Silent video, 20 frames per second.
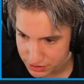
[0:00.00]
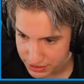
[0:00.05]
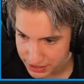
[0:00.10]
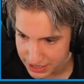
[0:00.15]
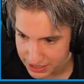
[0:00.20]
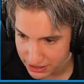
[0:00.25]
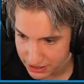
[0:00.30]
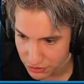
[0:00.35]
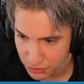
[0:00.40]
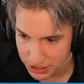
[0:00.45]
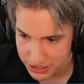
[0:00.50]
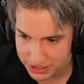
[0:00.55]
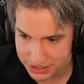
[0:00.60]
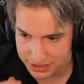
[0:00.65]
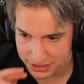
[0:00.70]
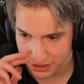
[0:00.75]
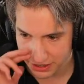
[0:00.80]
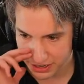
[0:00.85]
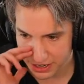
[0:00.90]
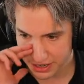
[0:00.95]
And the run
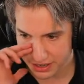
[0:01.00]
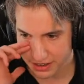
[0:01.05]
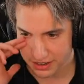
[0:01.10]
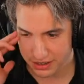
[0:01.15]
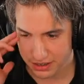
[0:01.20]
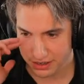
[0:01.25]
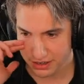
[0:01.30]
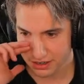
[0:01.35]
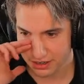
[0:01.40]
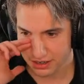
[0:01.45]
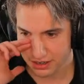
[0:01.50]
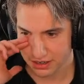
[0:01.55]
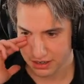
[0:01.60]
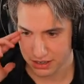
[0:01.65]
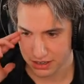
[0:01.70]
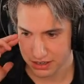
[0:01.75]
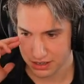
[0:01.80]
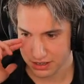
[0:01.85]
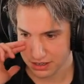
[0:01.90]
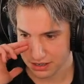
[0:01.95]
started.
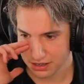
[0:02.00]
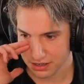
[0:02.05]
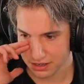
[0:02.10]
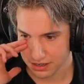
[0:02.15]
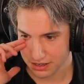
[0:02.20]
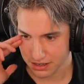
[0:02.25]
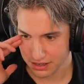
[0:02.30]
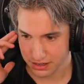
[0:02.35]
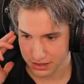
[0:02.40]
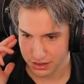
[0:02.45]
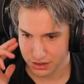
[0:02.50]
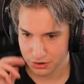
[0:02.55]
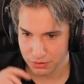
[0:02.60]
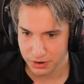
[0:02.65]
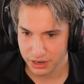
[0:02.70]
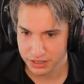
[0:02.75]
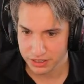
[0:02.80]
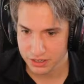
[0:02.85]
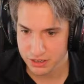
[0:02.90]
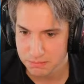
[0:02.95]

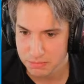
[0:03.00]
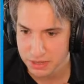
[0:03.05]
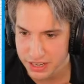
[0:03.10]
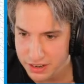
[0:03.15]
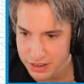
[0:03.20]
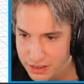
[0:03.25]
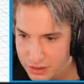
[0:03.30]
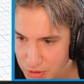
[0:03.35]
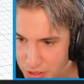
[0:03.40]
Run completed